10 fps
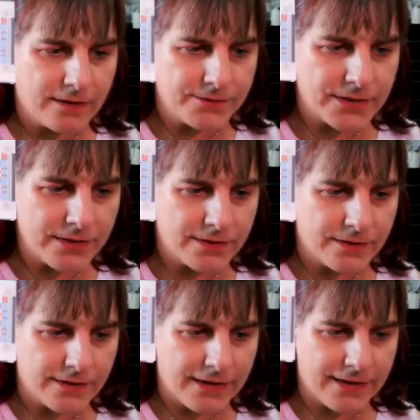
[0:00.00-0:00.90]
of
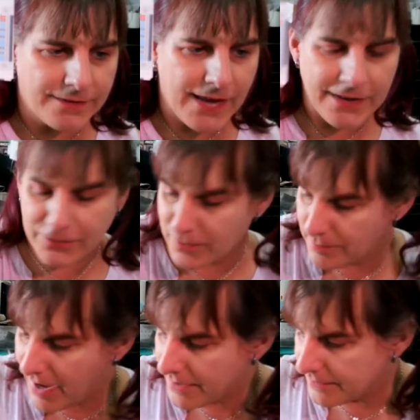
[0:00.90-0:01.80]
it, and that's
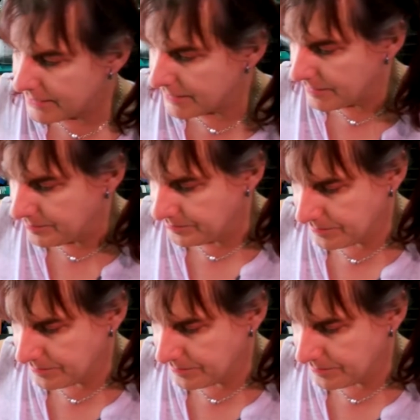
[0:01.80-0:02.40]
what matters.